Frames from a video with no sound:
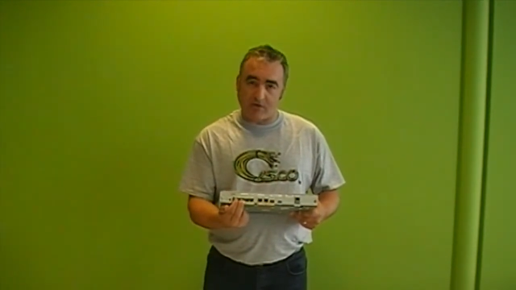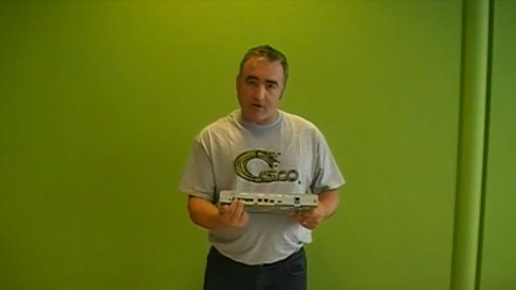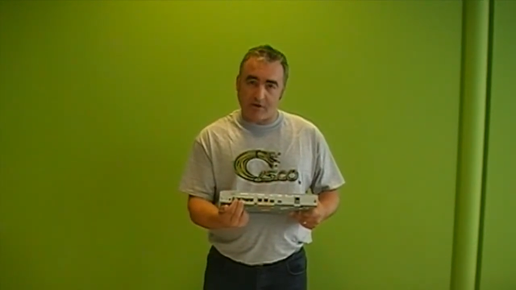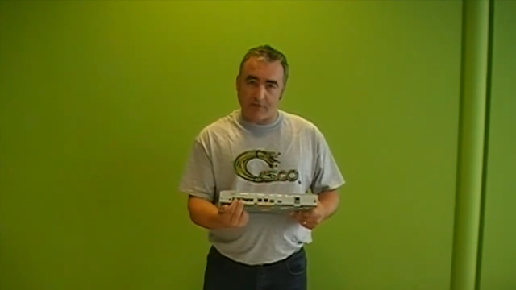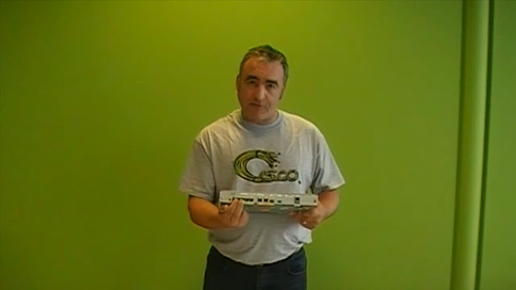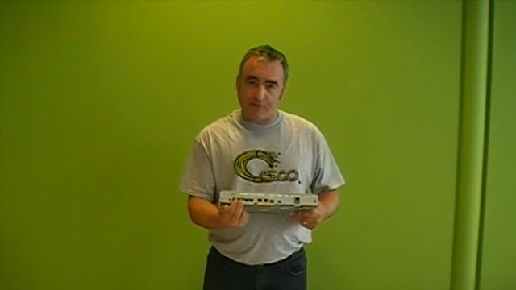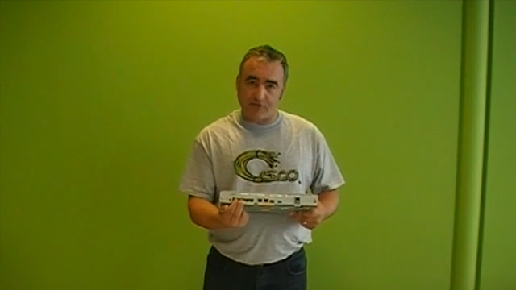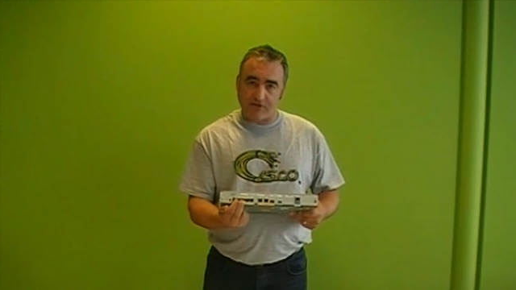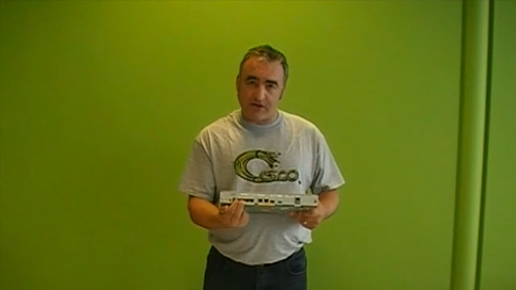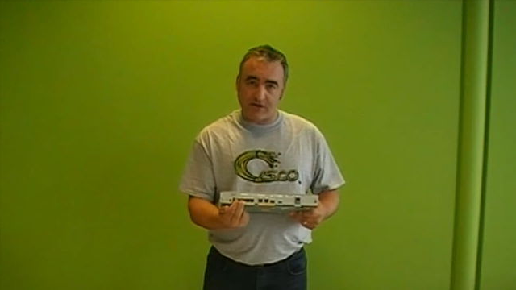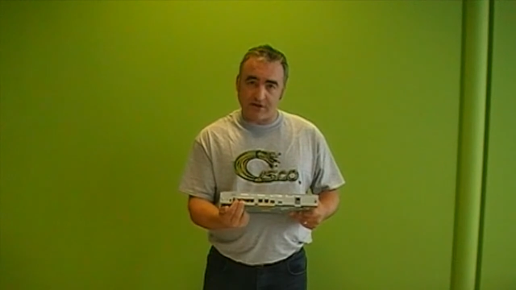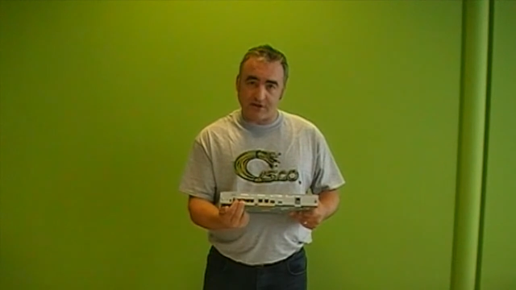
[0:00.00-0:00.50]

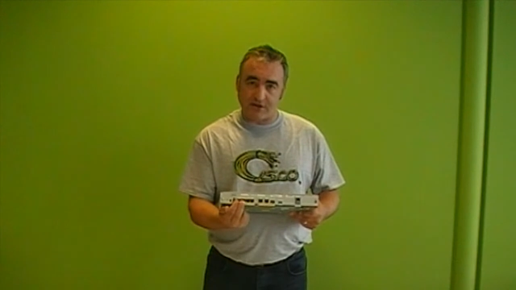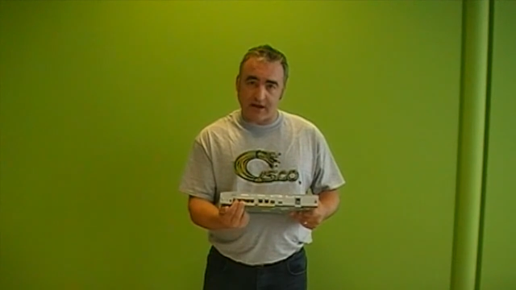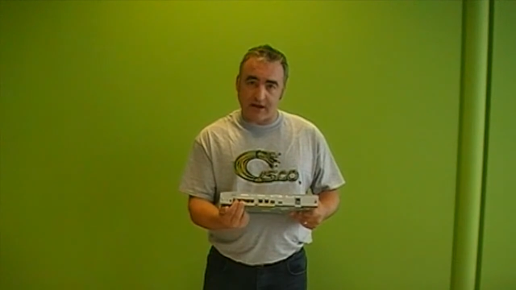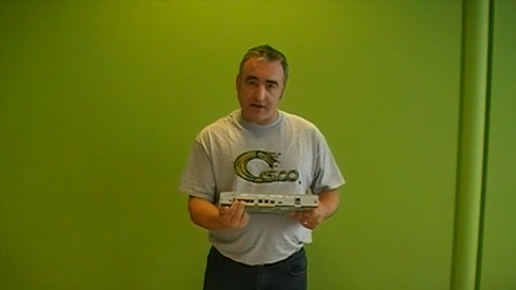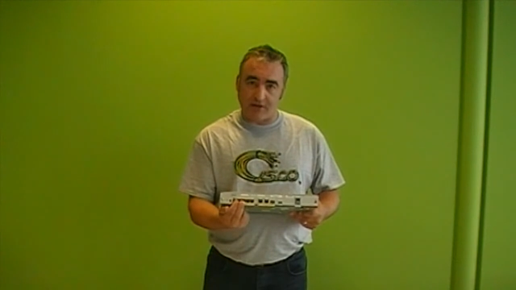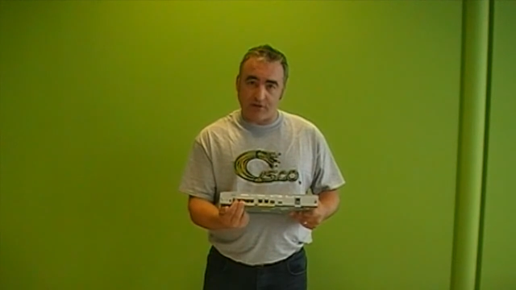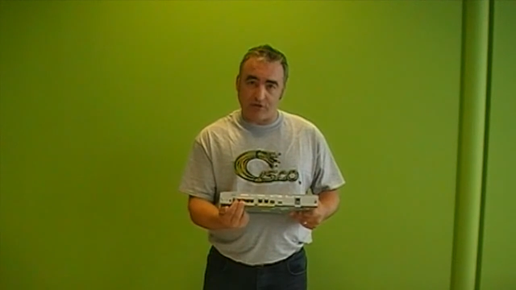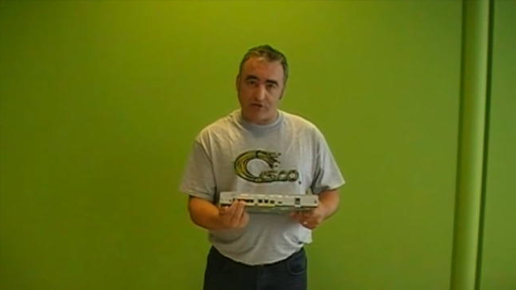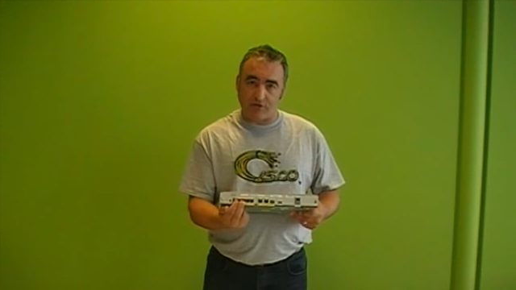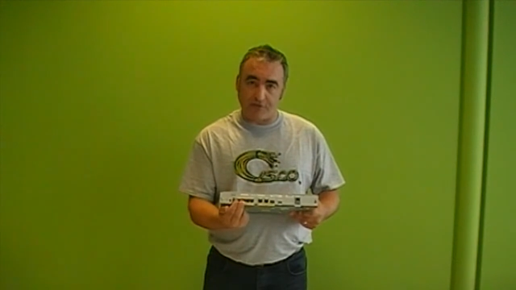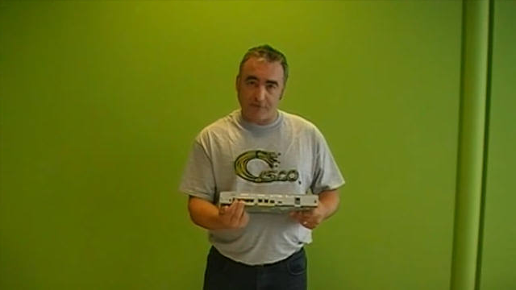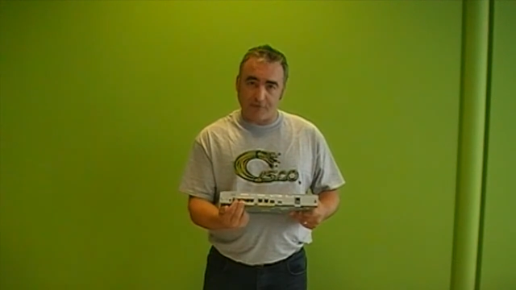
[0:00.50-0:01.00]
over
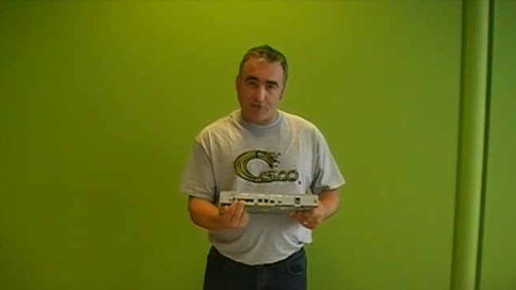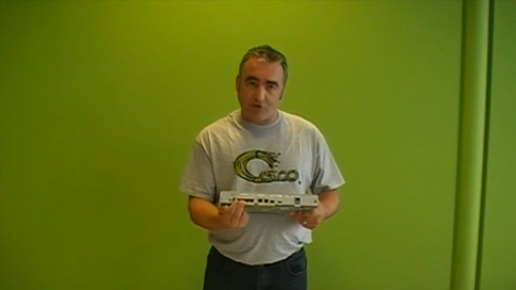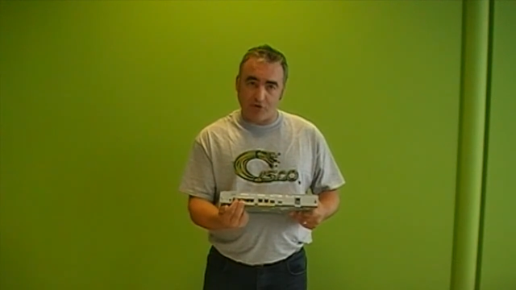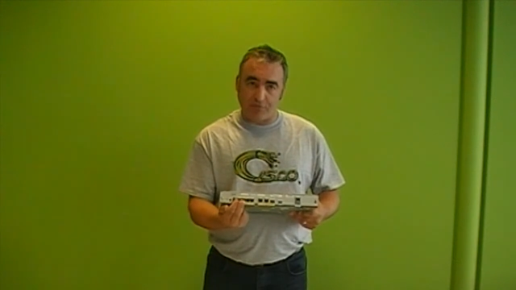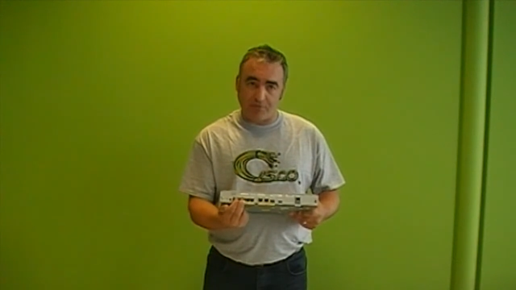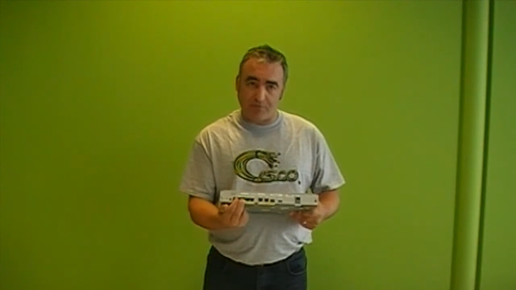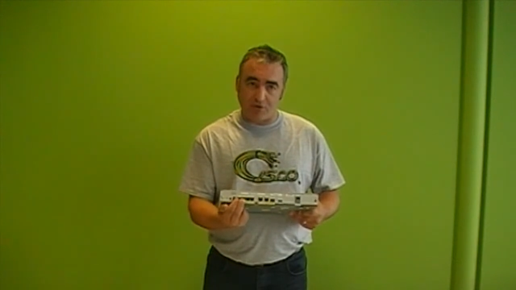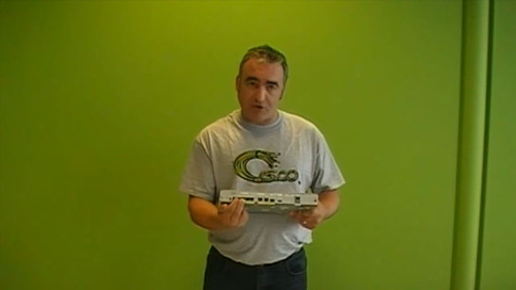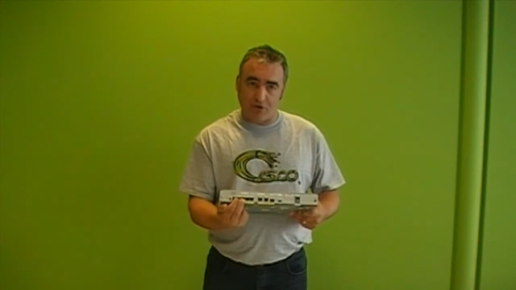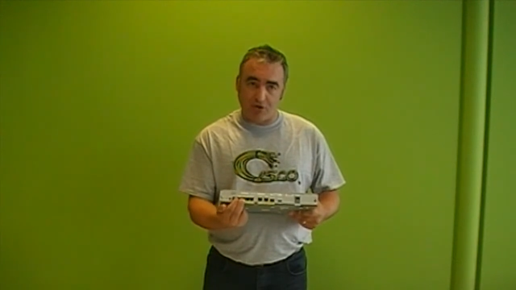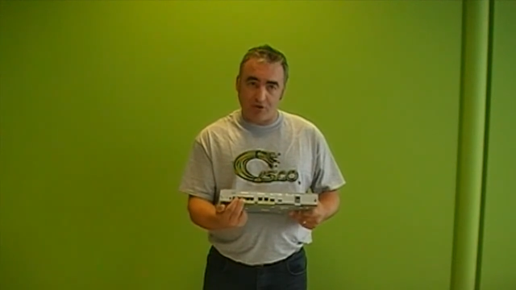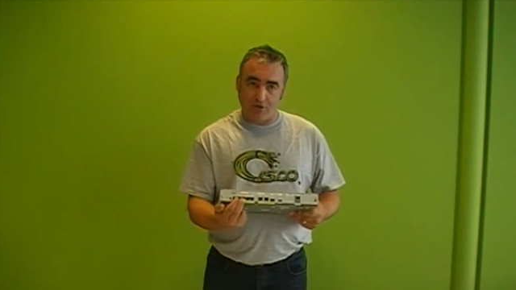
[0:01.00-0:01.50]
Ethernet on the
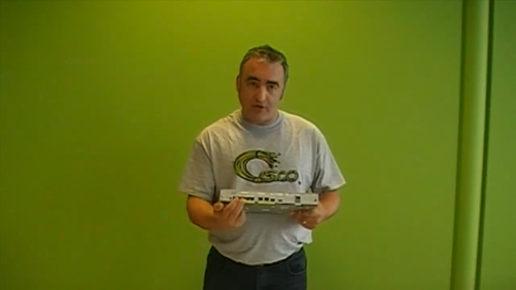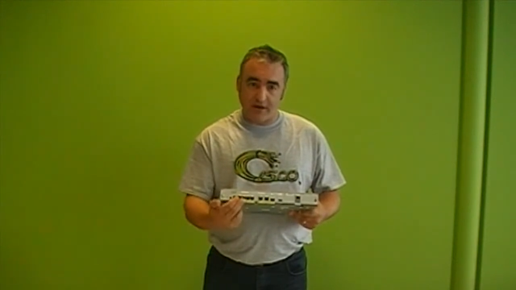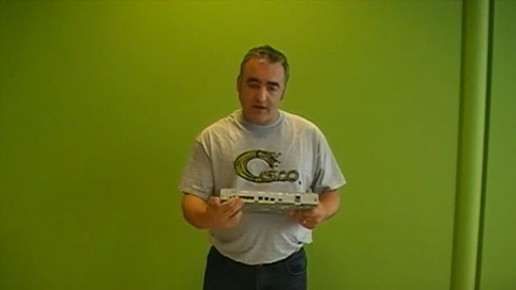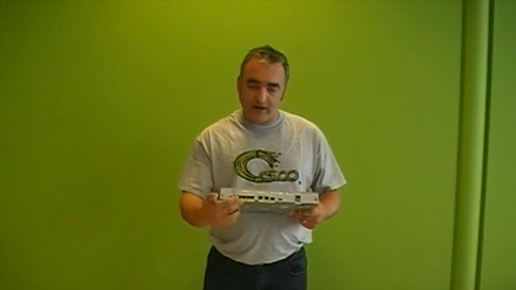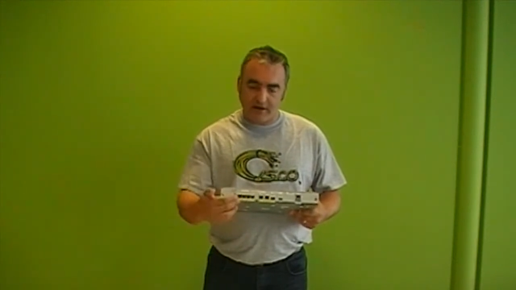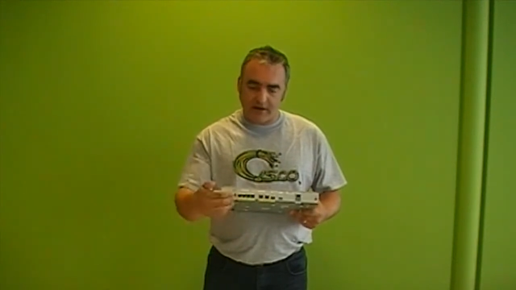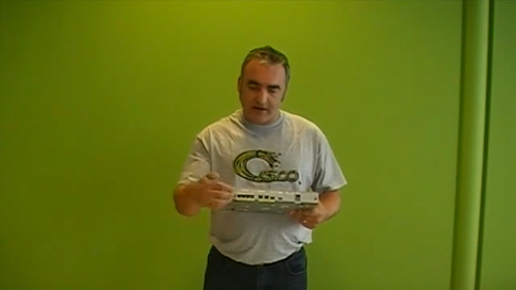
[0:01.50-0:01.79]
4-port,